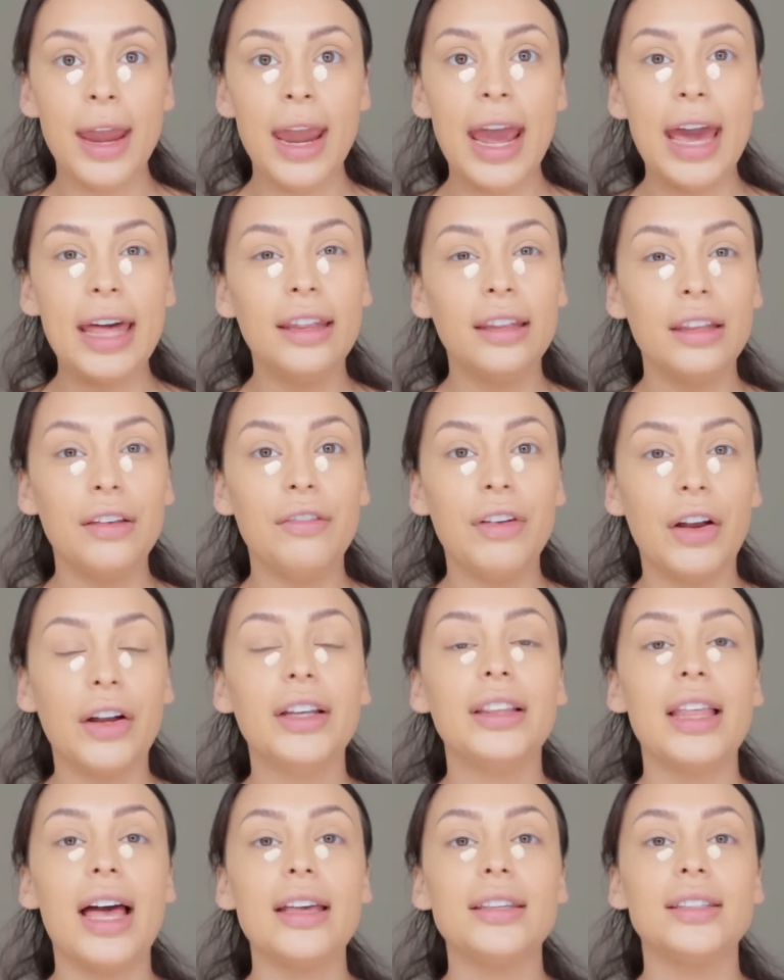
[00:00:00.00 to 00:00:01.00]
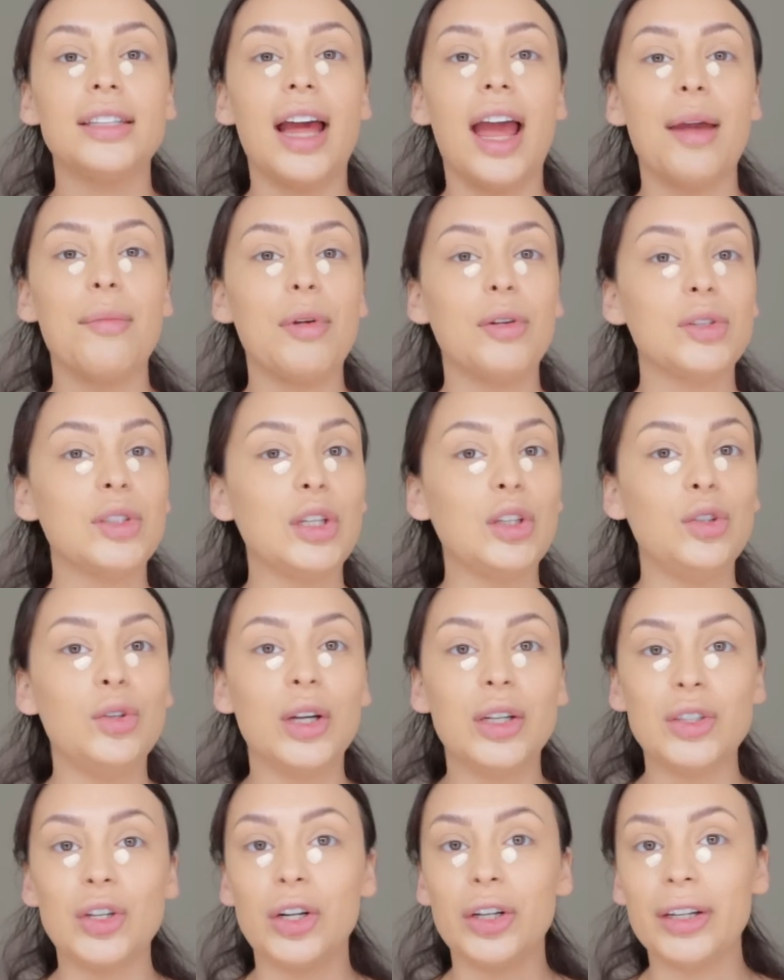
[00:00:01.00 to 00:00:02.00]
And then the very last time I was like, you
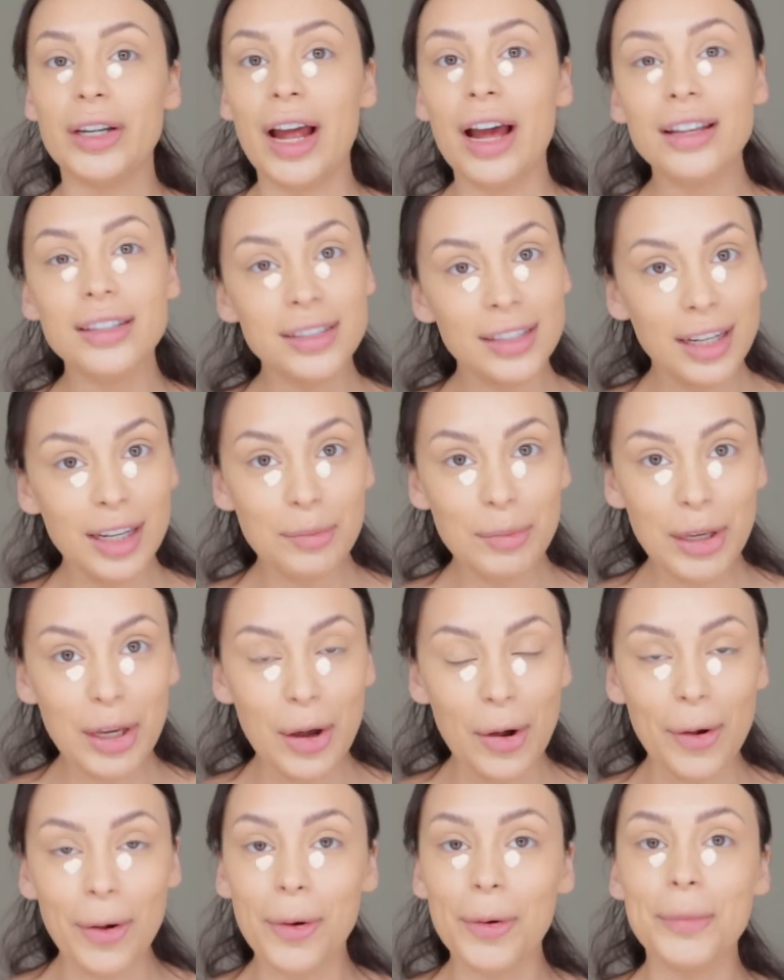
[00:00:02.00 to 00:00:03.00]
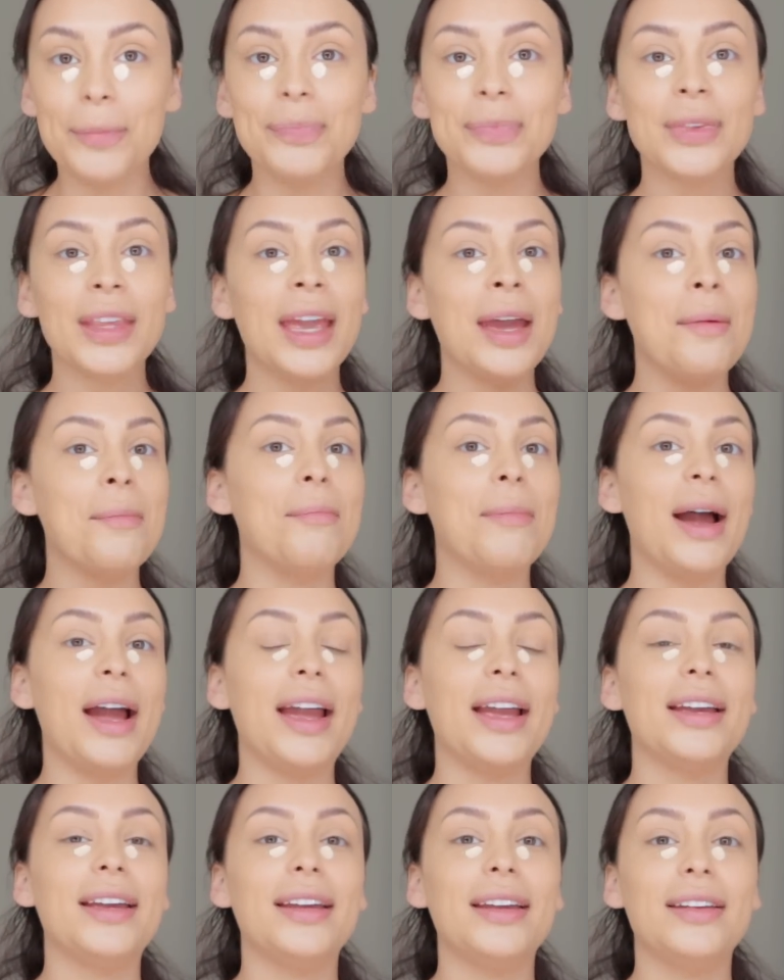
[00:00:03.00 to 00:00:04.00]
guys are not sending me home.
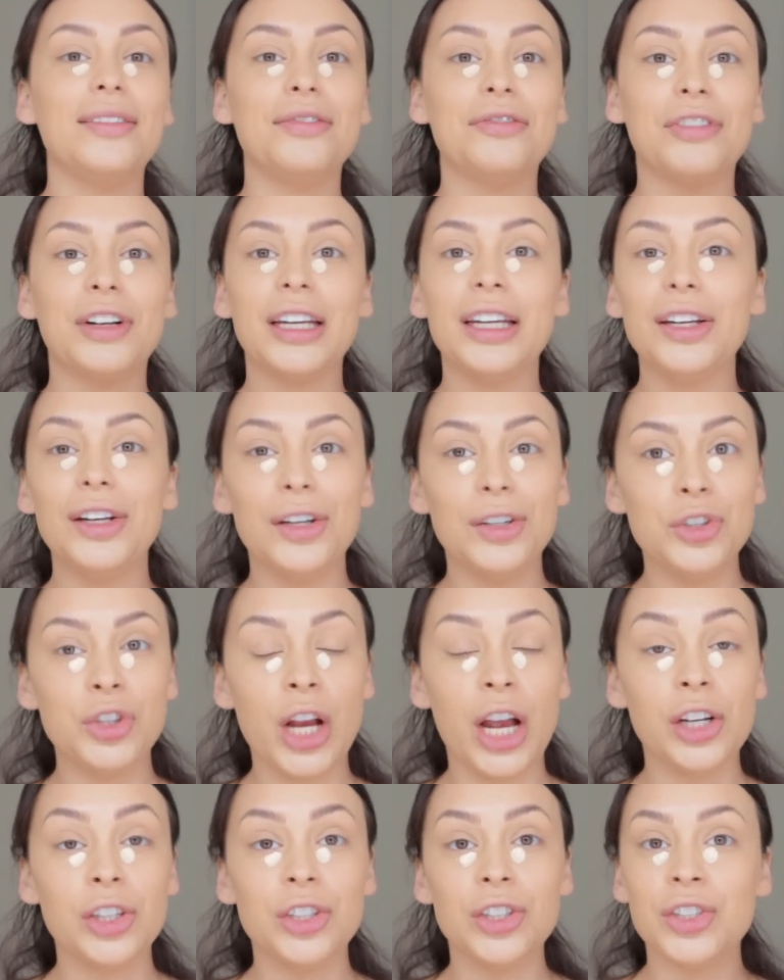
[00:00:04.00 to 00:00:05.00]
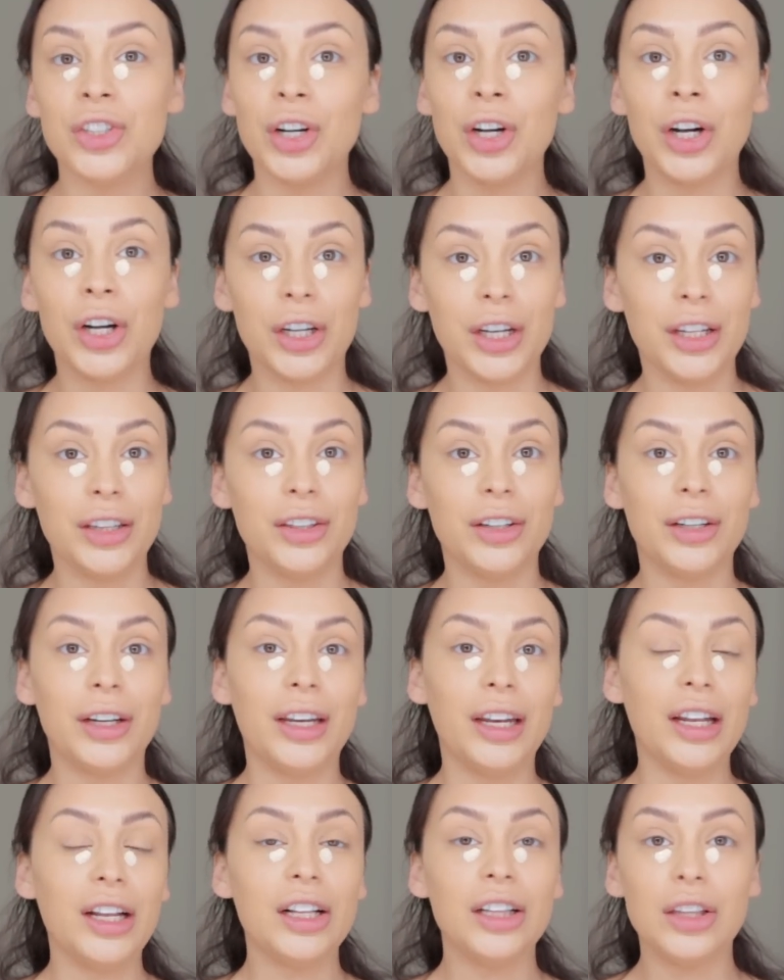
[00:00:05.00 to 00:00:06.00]
My freaking contractions are hurting. They're
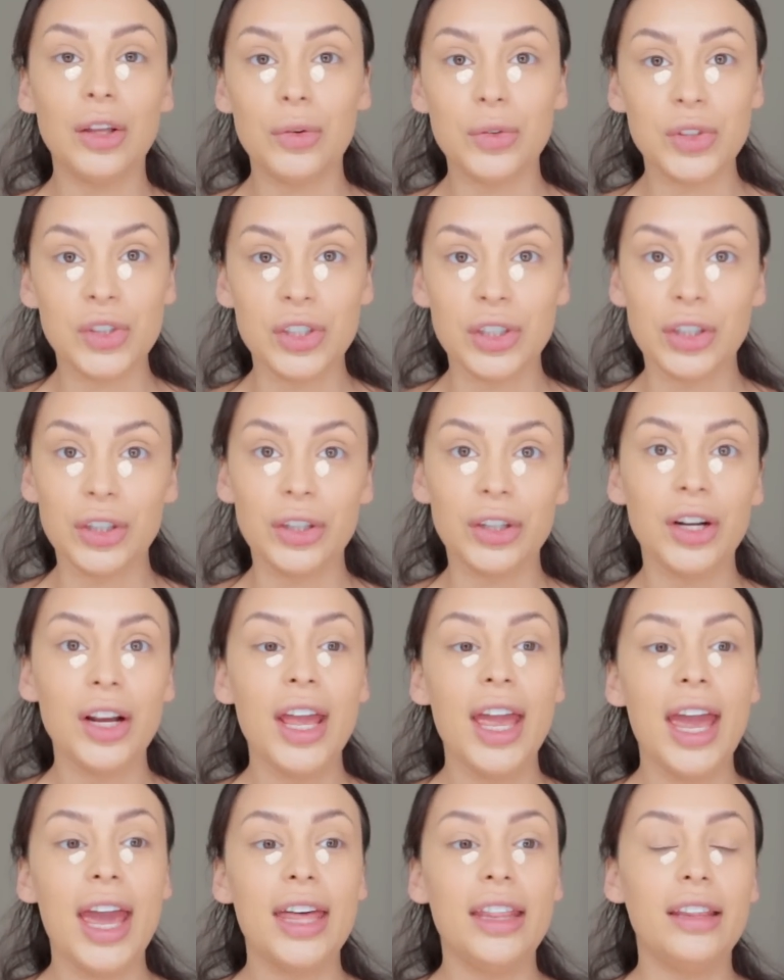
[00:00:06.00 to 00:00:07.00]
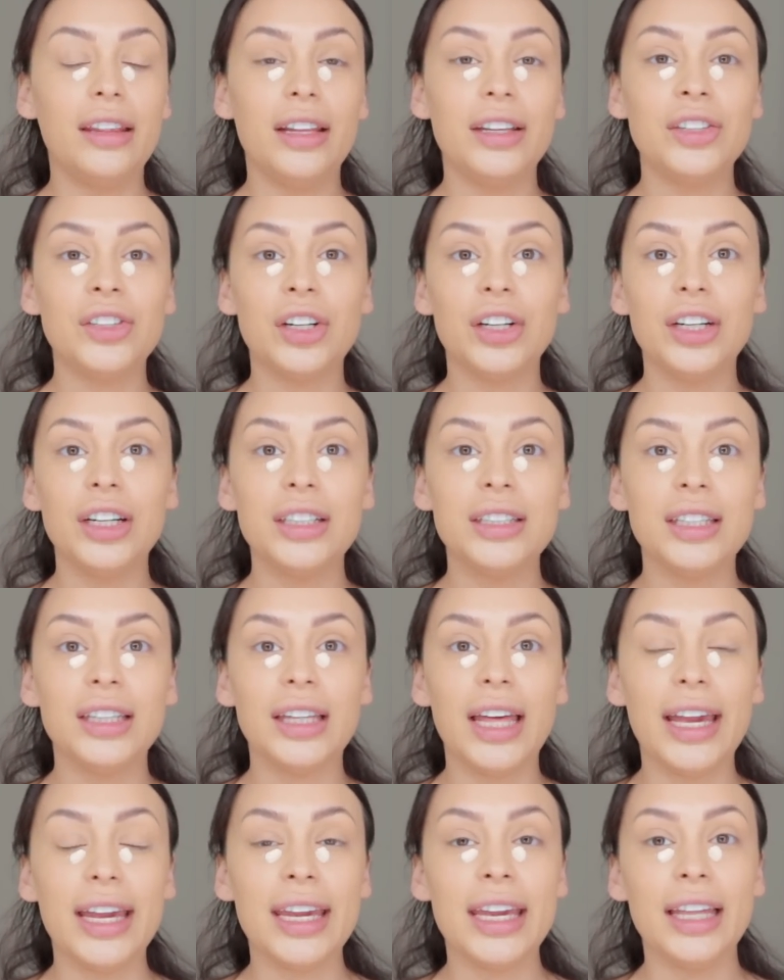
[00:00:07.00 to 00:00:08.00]
getting closer. And then they started to
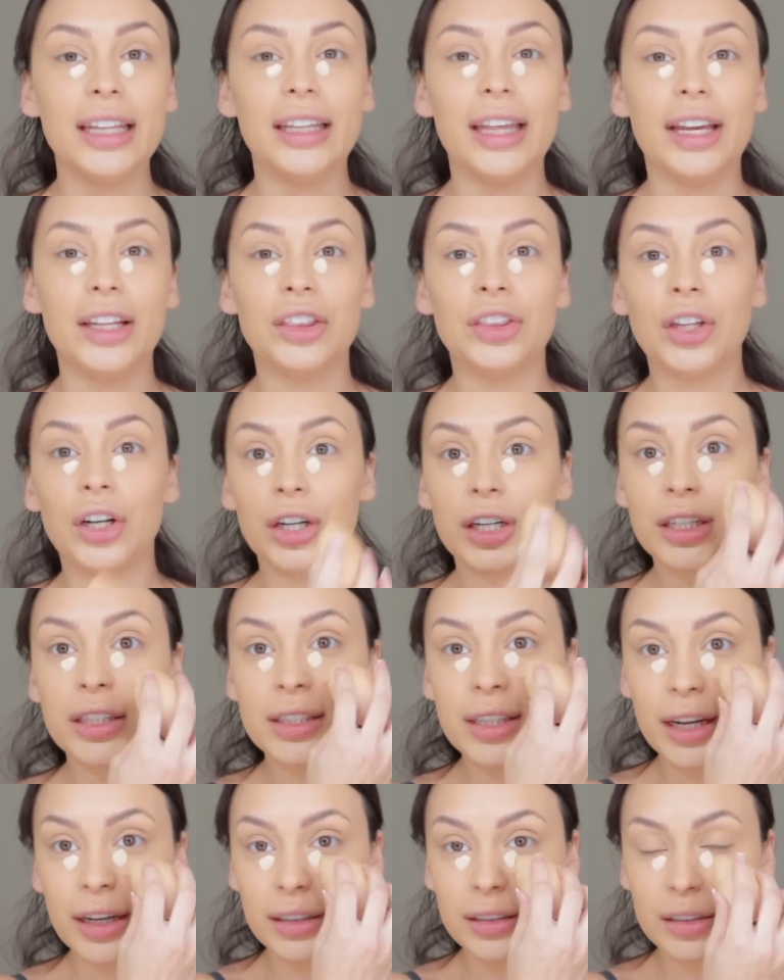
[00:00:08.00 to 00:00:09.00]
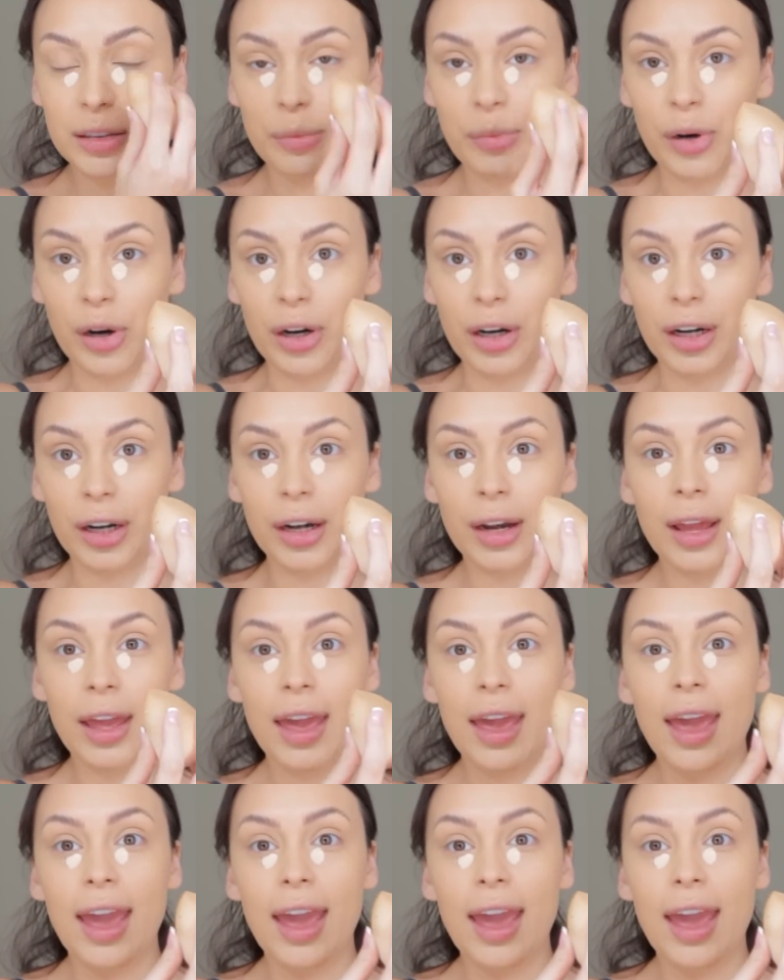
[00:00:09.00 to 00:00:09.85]
like get like 30 seconds apart.